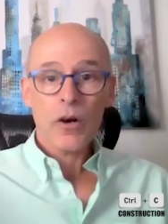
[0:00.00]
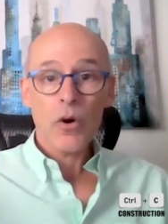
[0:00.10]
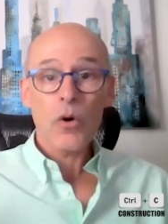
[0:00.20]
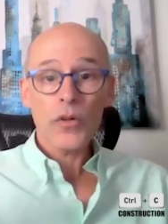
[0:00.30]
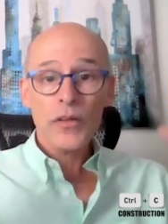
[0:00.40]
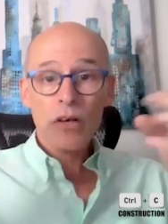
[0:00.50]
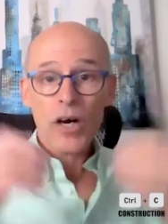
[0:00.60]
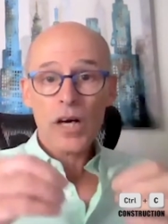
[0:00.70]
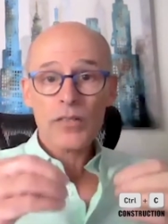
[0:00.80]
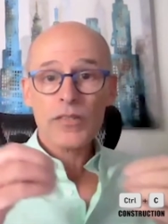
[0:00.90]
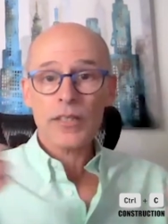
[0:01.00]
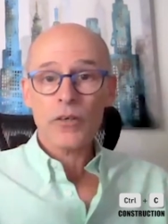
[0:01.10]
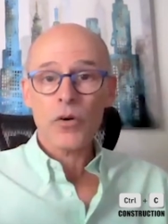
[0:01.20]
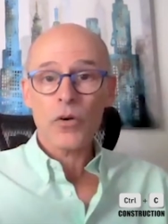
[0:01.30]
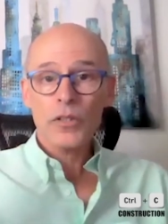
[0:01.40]
all the cost
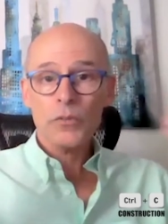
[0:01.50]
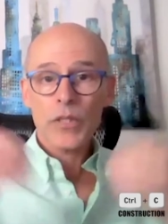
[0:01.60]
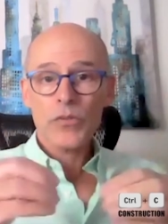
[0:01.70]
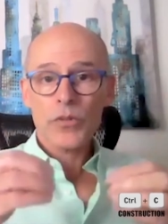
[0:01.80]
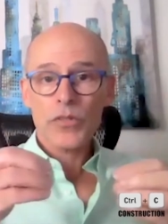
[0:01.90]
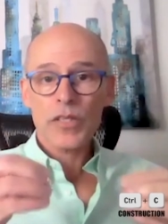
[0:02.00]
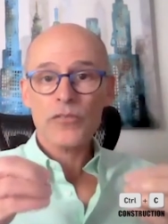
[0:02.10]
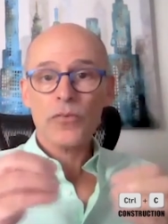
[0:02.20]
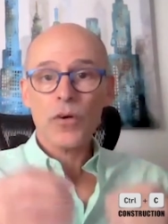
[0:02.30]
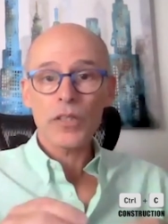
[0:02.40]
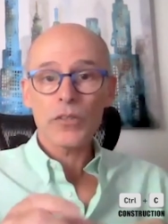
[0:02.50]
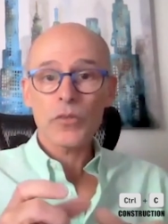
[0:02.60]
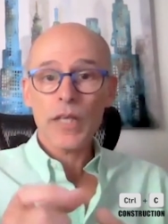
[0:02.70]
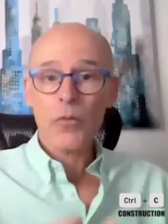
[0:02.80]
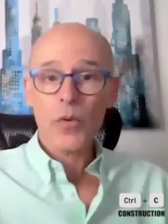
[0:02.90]
and all the resources fall
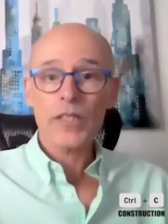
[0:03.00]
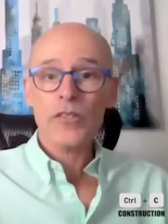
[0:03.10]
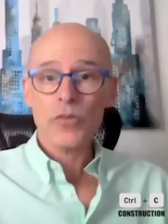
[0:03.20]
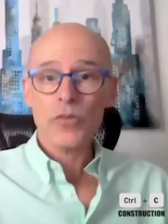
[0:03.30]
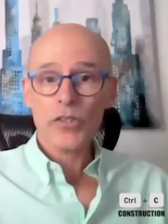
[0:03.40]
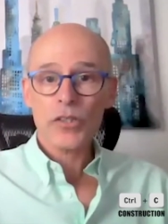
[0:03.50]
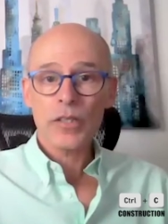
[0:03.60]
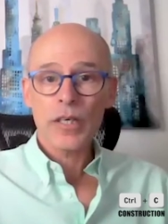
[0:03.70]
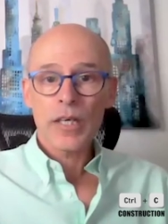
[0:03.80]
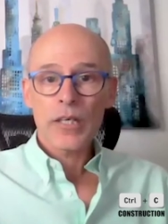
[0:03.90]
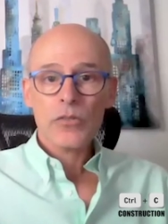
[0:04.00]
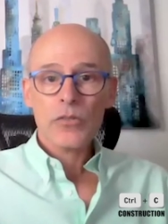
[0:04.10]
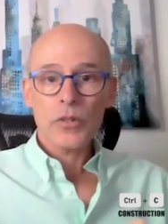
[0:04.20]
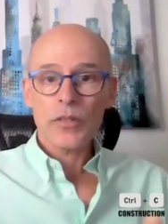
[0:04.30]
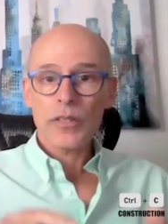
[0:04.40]
into that one structure.
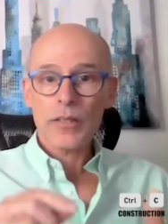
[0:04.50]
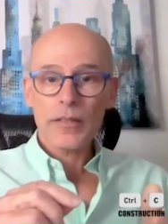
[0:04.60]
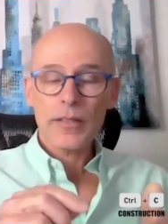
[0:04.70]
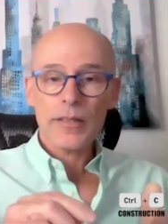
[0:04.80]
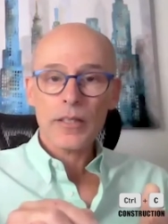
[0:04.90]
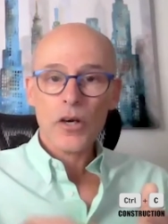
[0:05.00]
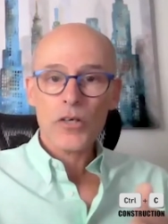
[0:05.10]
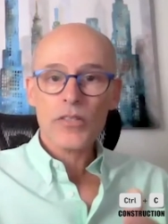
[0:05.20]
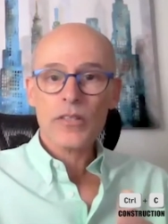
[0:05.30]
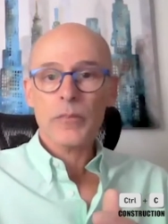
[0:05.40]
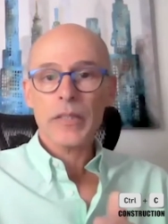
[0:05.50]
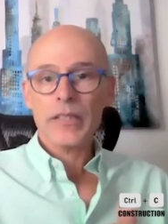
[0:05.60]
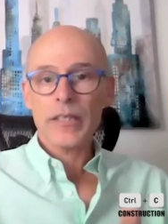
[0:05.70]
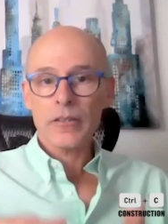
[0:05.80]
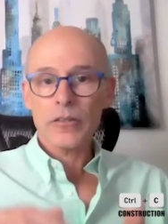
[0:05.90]
So the cost of the
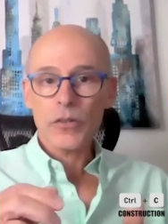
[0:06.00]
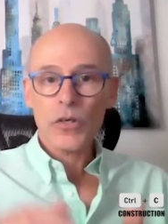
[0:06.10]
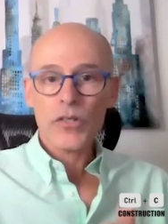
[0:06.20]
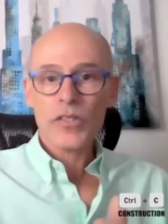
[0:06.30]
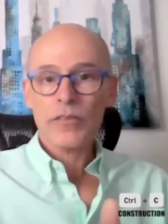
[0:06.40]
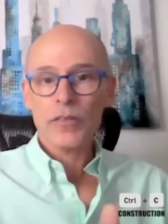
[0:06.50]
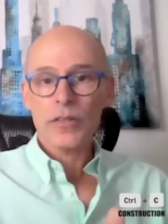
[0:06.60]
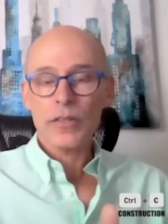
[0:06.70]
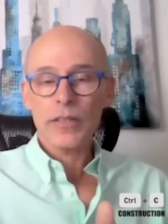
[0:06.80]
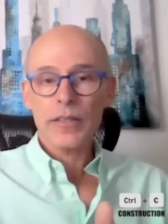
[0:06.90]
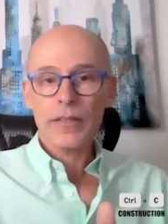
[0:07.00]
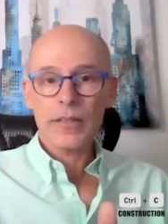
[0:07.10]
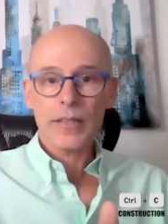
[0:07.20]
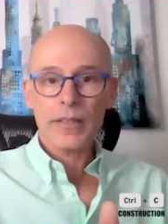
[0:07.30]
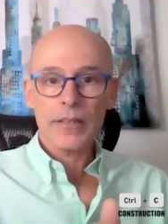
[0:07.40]
material, the cost of
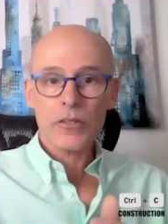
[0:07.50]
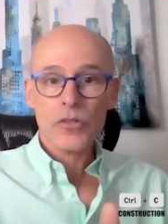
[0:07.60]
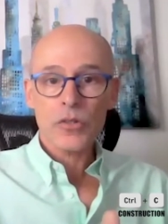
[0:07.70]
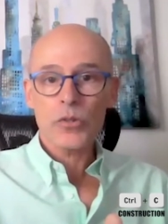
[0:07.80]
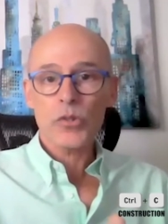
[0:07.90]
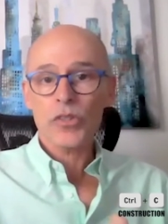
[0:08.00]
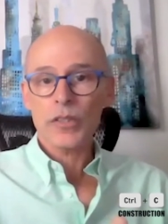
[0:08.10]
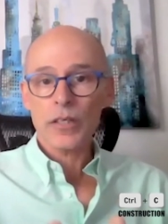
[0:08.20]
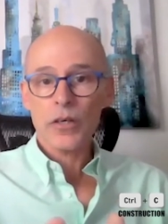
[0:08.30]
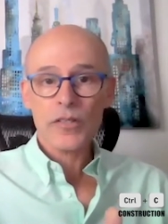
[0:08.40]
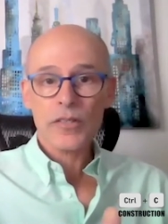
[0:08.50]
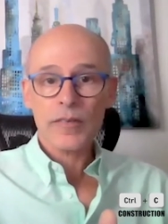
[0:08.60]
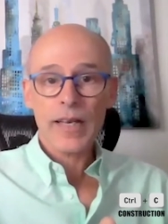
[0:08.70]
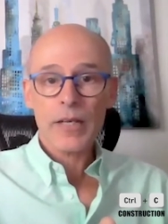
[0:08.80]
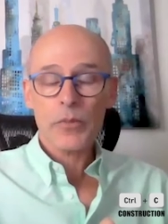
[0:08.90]
the solution, the cost of
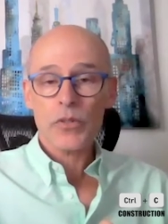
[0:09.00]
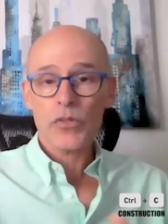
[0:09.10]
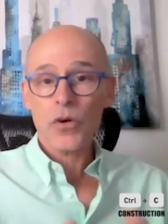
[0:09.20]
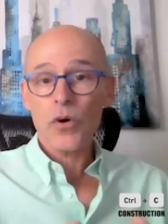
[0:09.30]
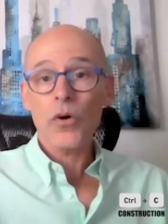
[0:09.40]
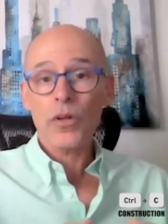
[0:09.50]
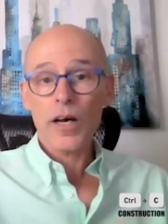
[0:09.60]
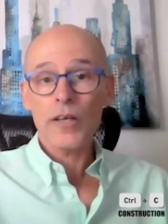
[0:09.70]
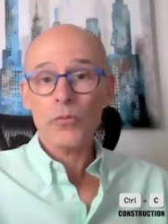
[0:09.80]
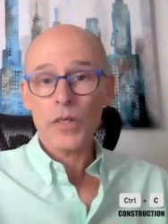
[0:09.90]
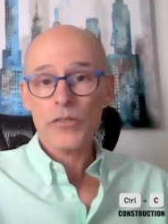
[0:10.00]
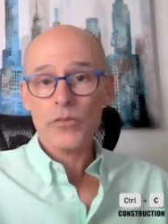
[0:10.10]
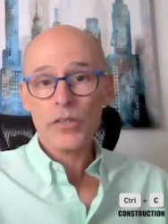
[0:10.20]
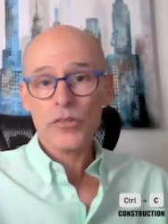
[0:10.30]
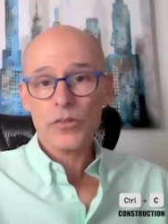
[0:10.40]
the labor is all on one
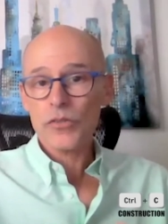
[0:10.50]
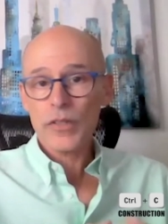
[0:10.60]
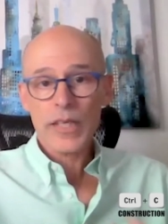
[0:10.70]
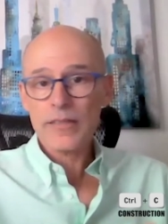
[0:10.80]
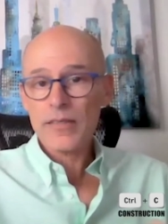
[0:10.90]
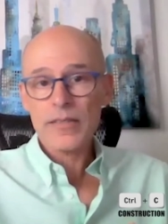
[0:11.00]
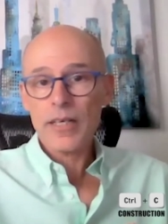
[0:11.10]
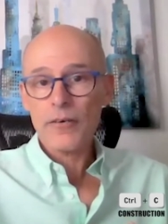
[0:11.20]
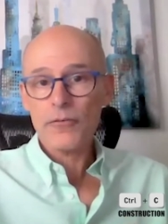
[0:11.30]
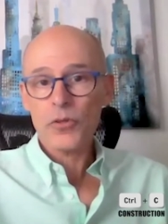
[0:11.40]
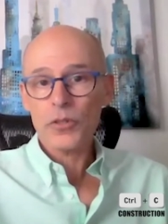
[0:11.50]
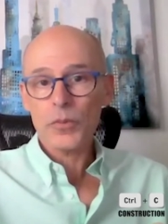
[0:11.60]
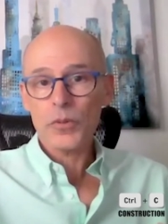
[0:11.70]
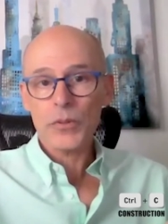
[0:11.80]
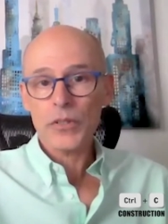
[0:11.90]
structure. So yes, it's not affordable,